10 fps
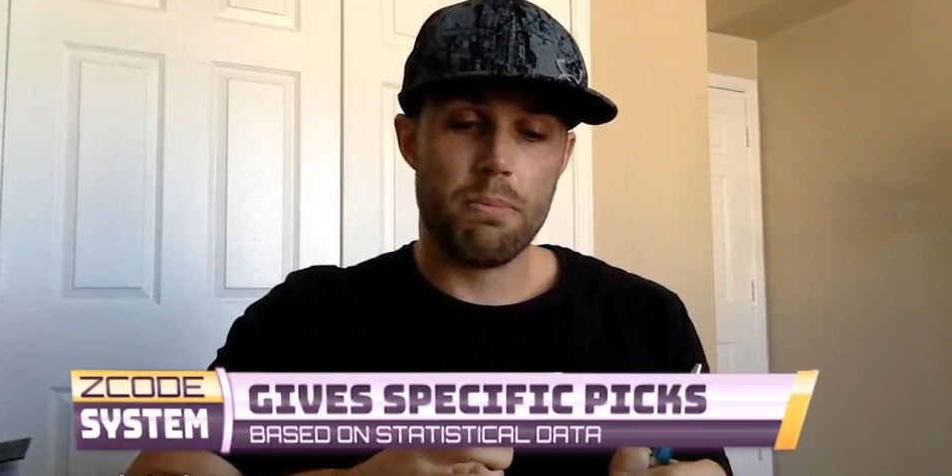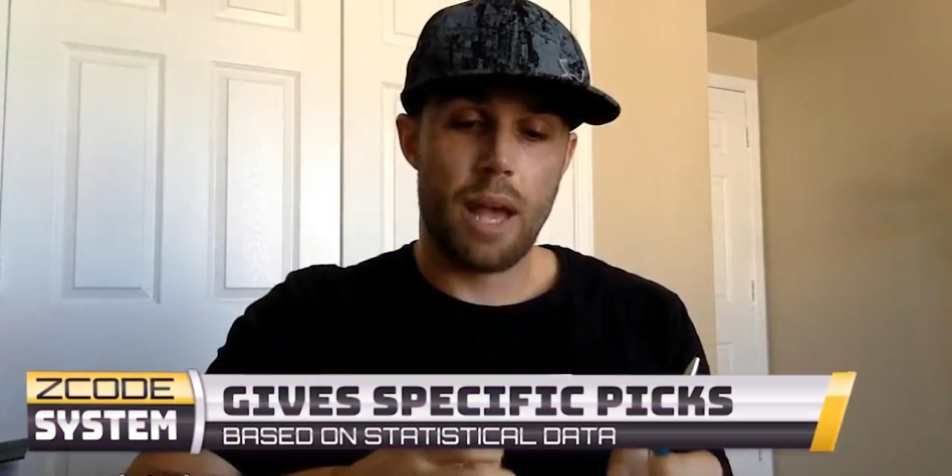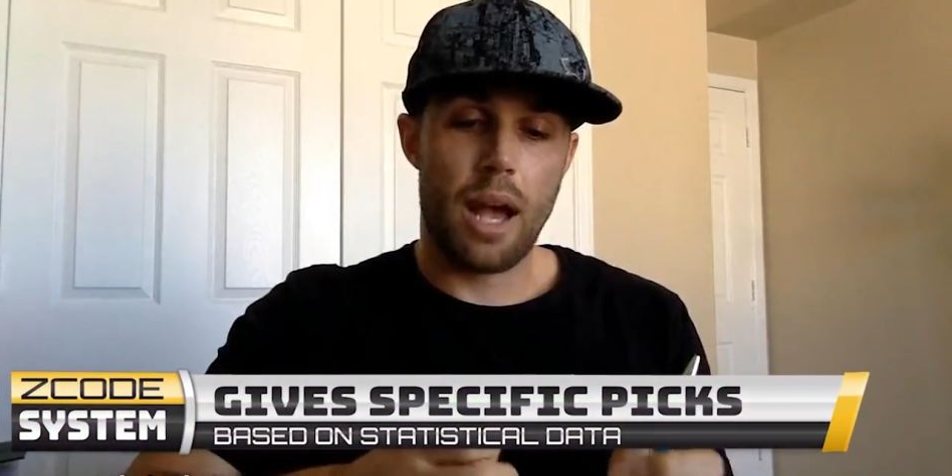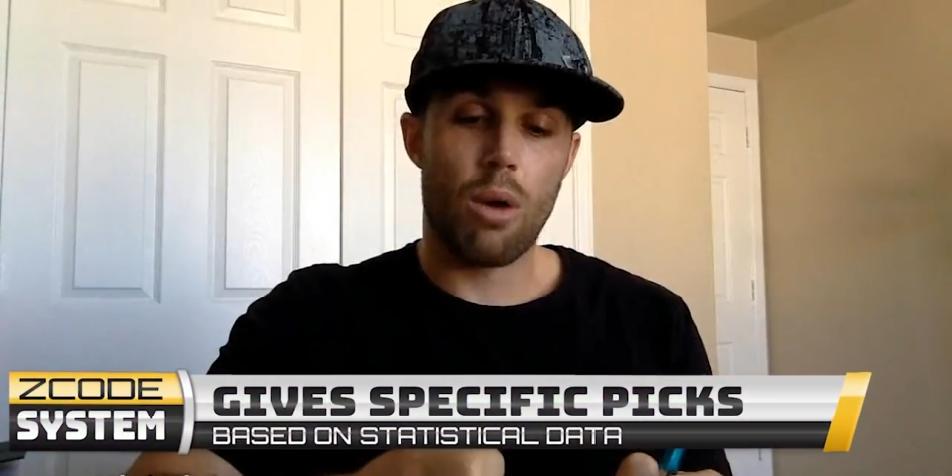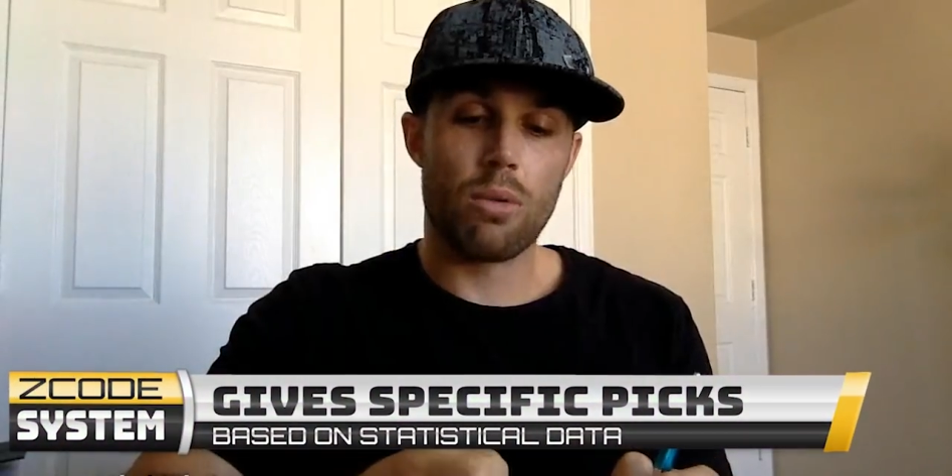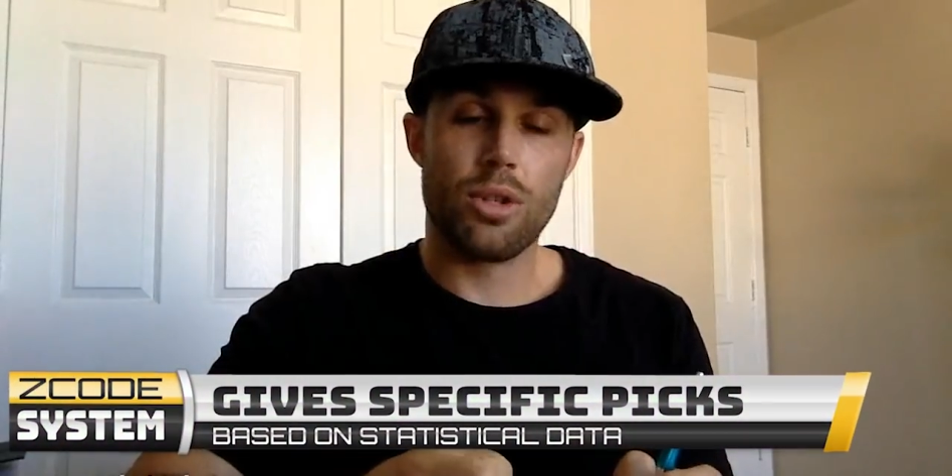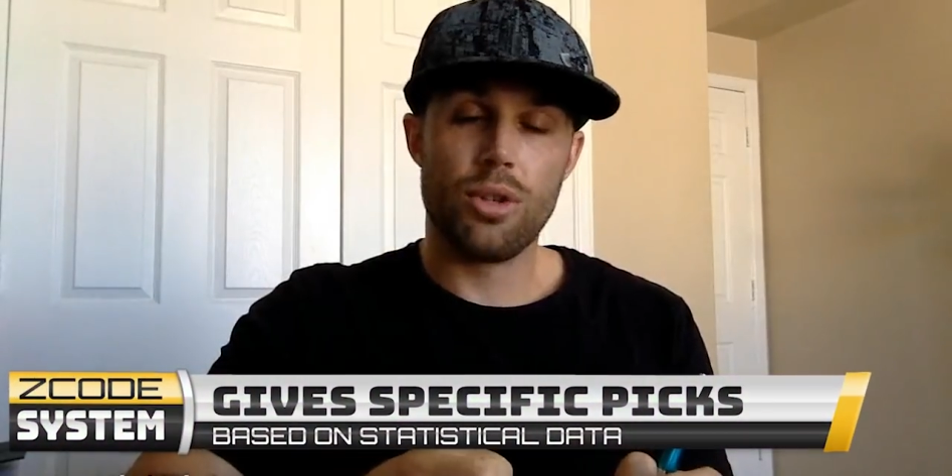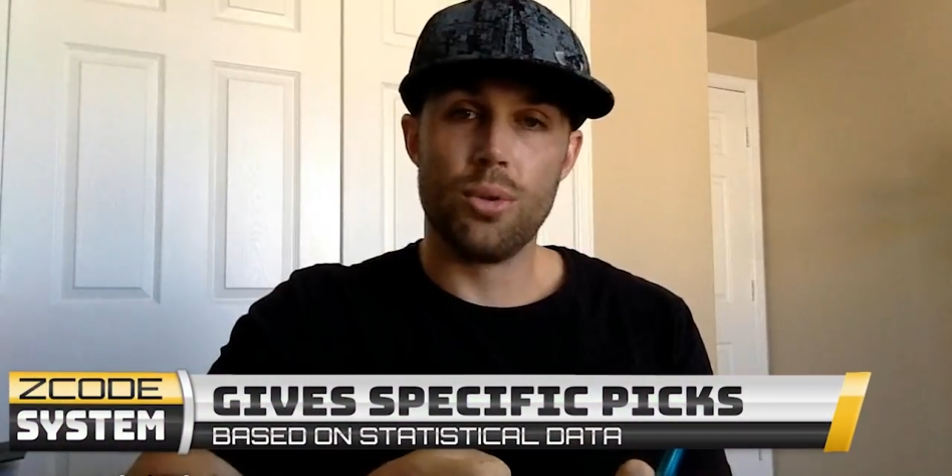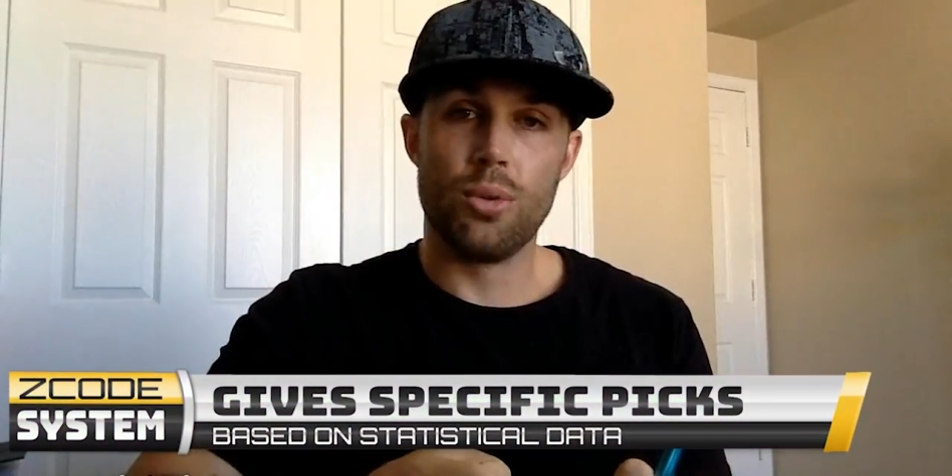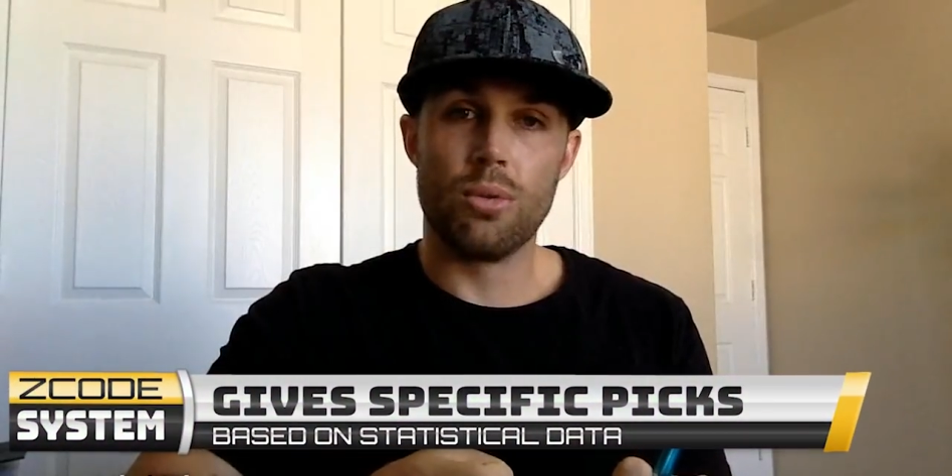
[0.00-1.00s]
how
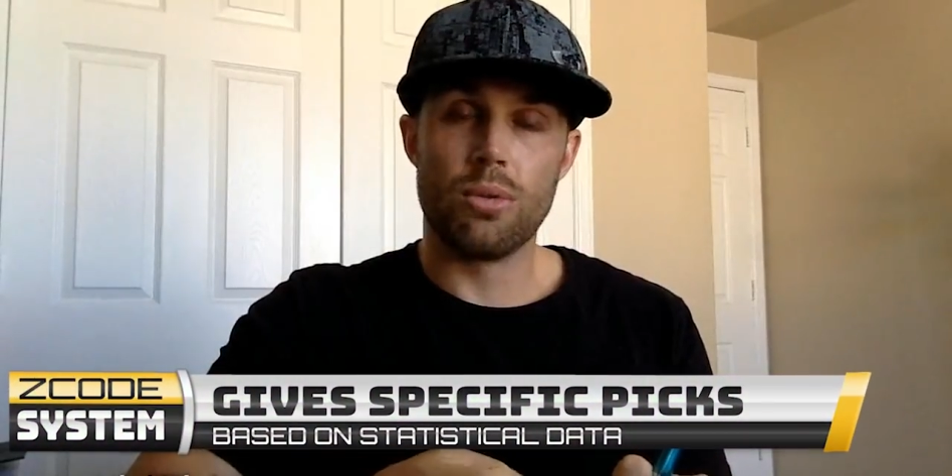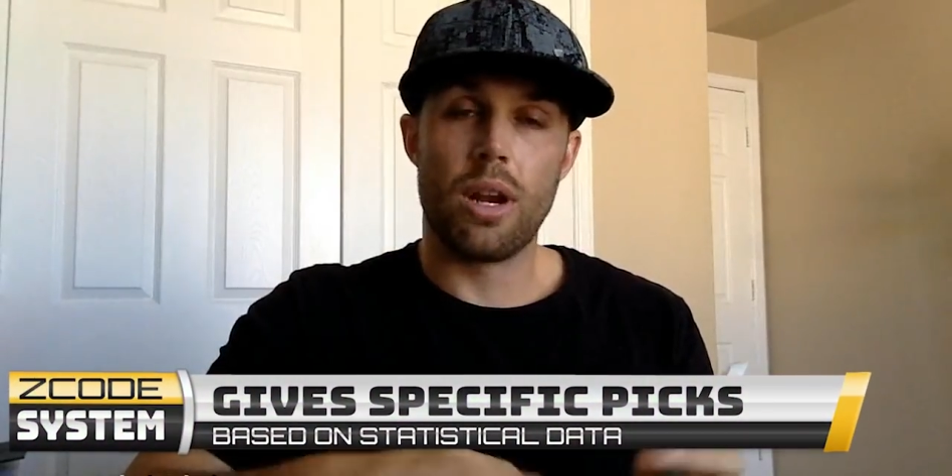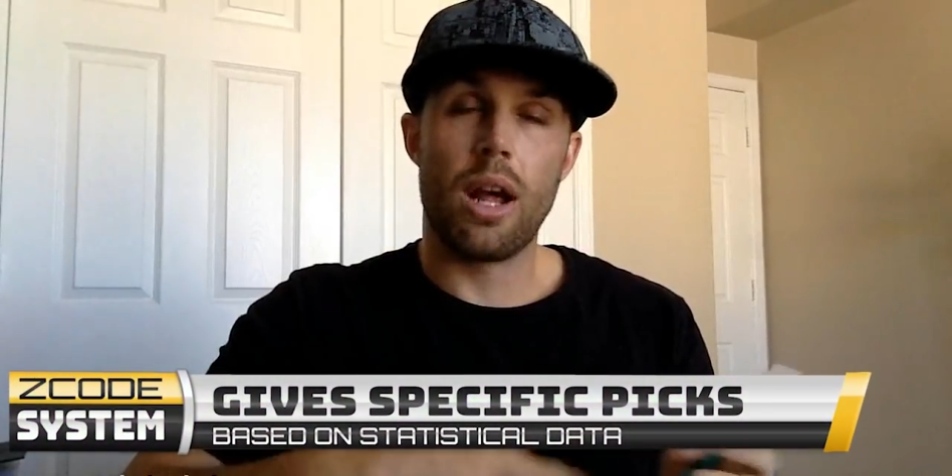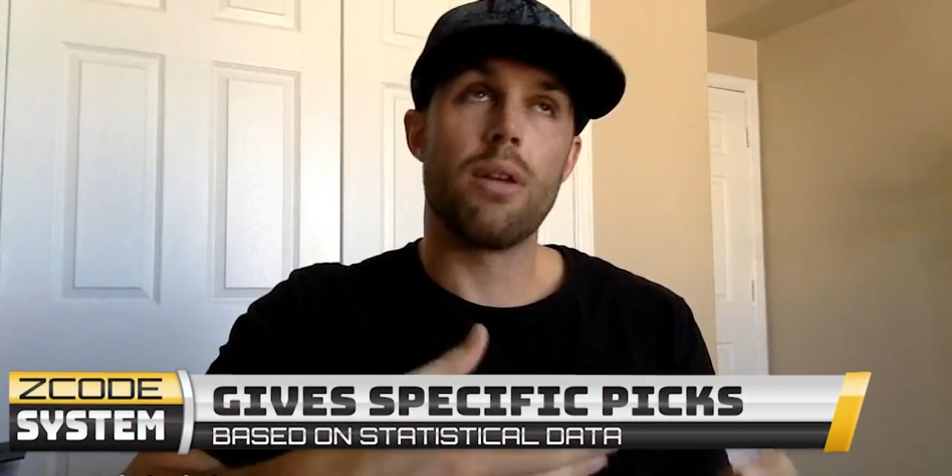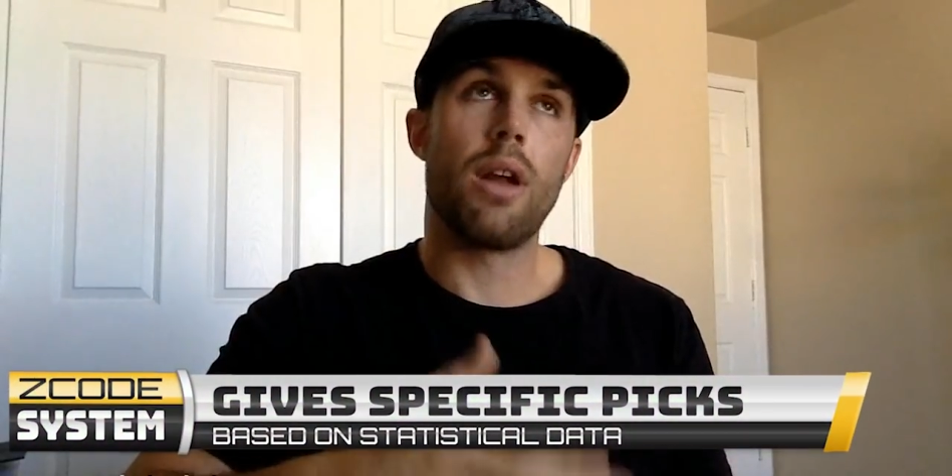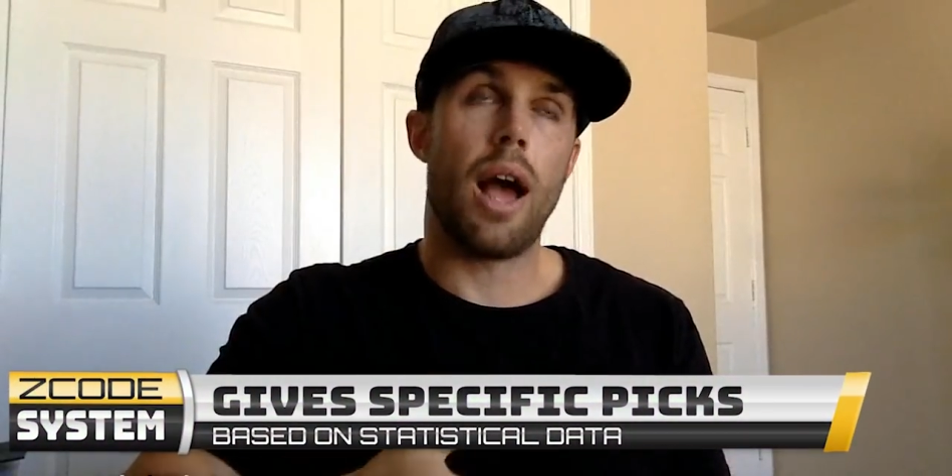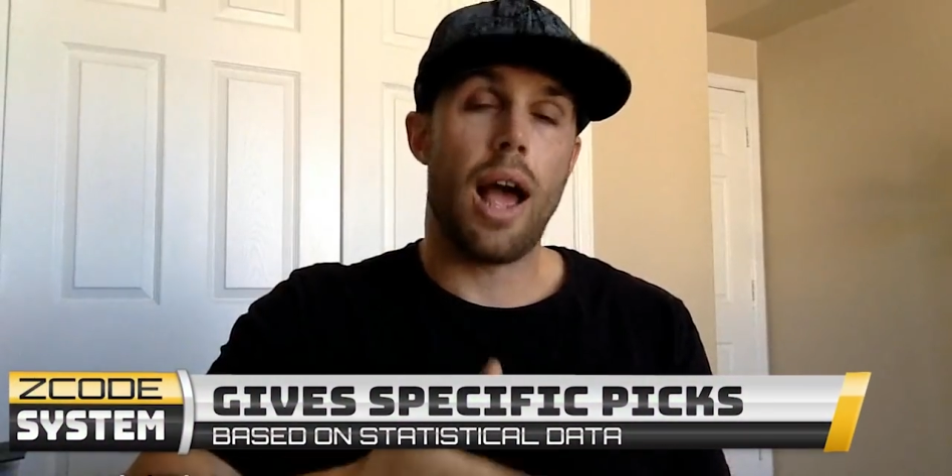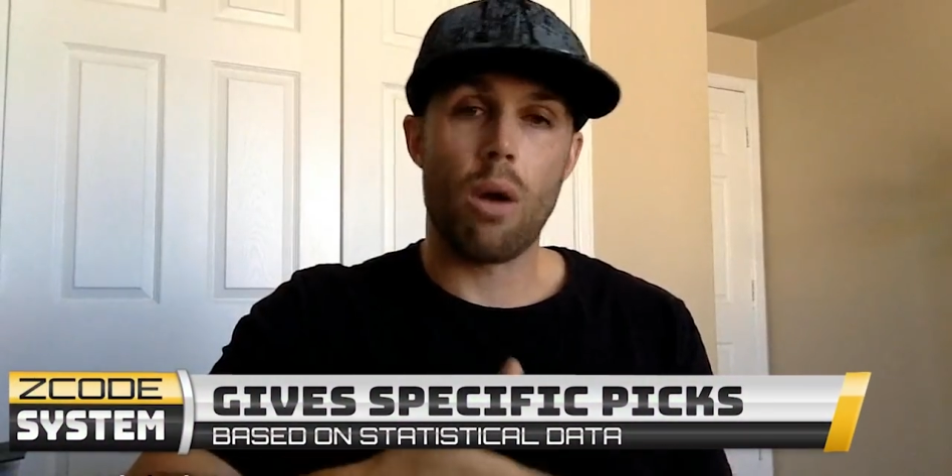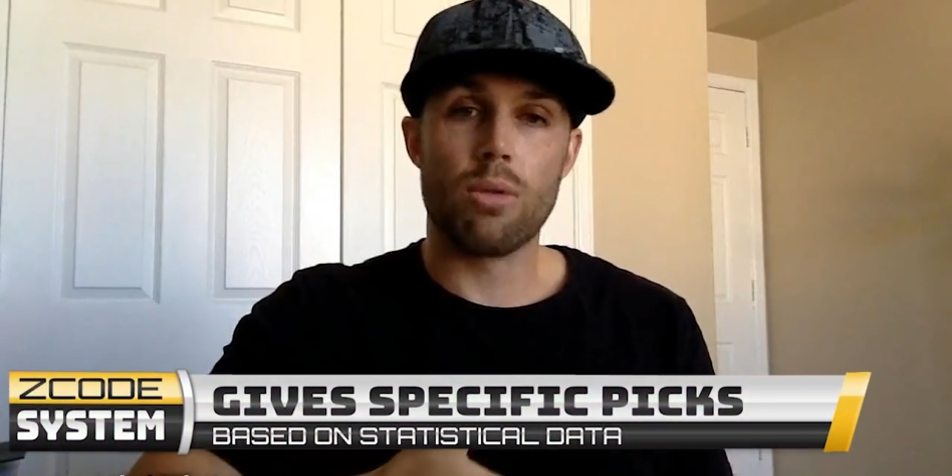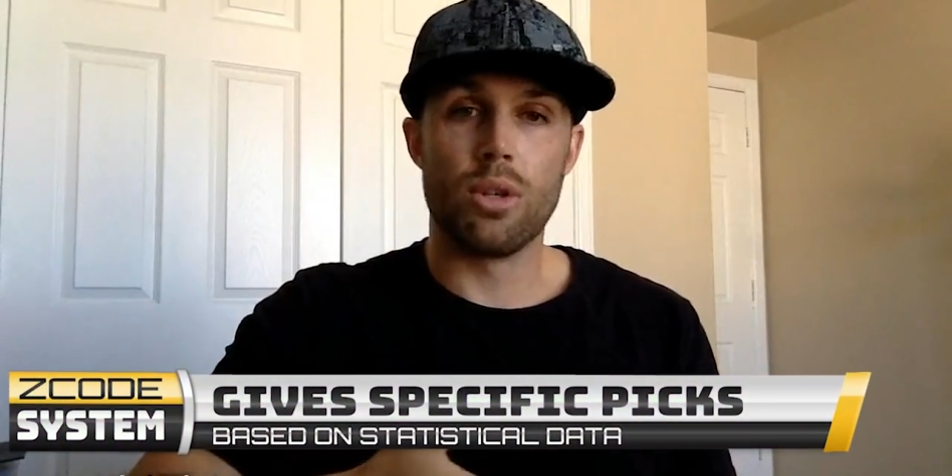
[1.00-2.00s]
to not not
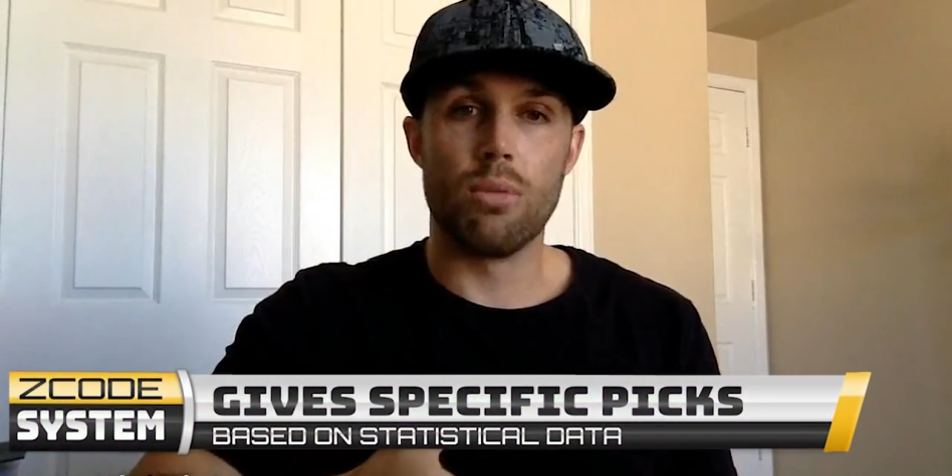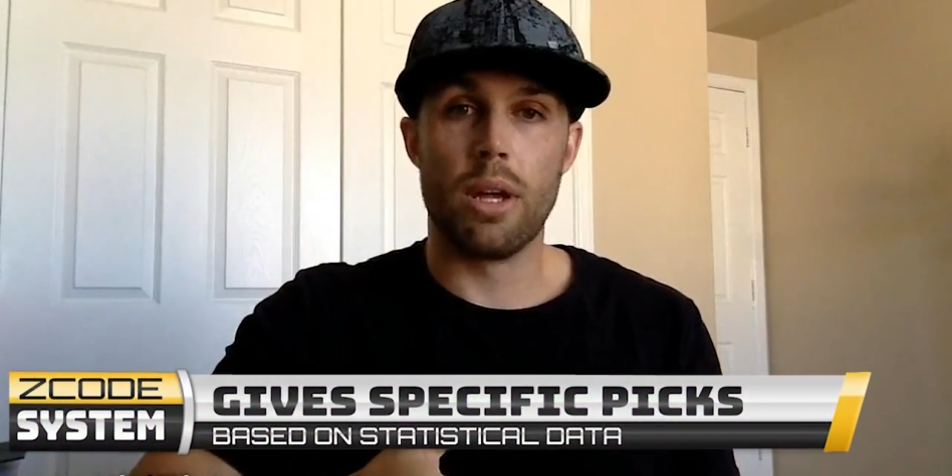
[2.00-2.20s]
how to,